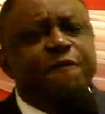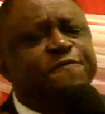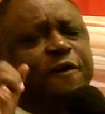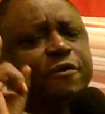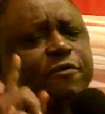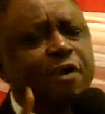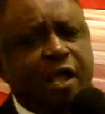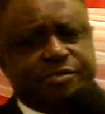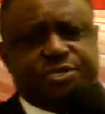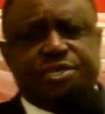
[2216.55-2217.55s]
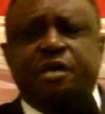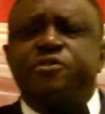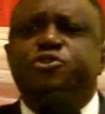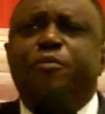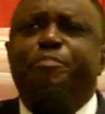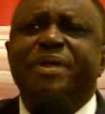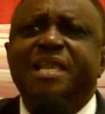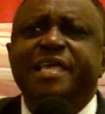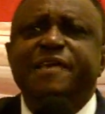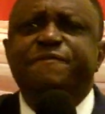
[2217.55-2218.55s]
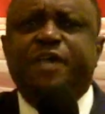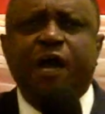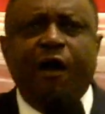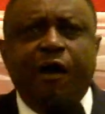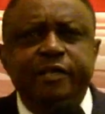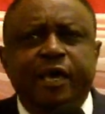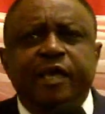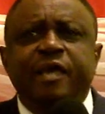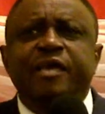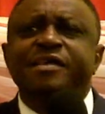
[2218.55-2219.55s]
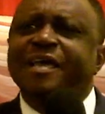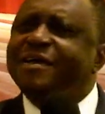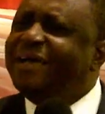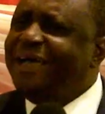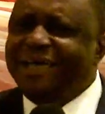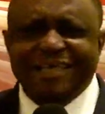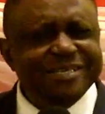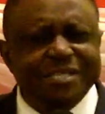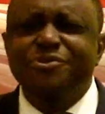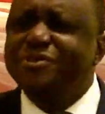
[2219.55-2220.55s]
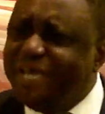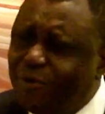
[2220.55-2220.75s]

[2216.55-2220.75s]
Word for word: for us to believe God. Did you hear